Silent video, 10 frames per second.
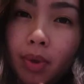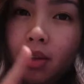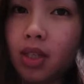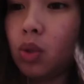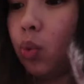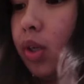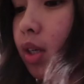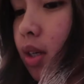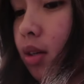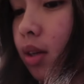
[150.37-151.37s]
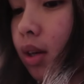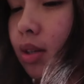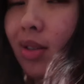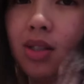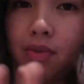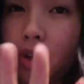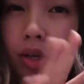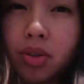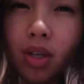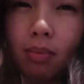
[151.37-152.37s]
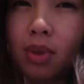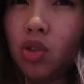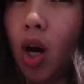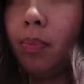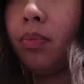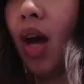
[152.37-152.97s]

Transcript: that this weekend and this video is gonna be dropped